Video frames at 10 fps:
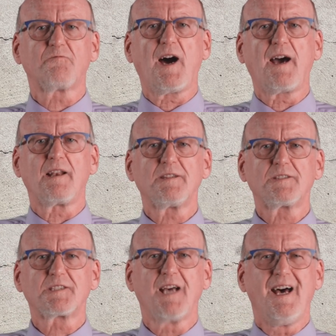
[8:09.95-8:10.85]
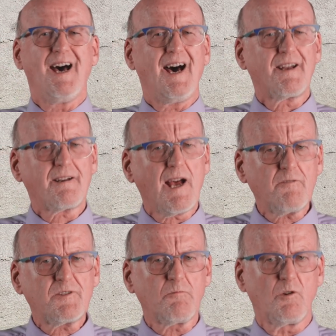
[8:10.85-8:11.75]
violence
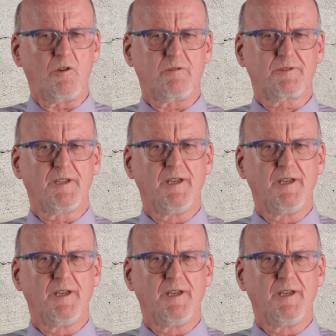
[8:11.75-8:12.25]
around the world,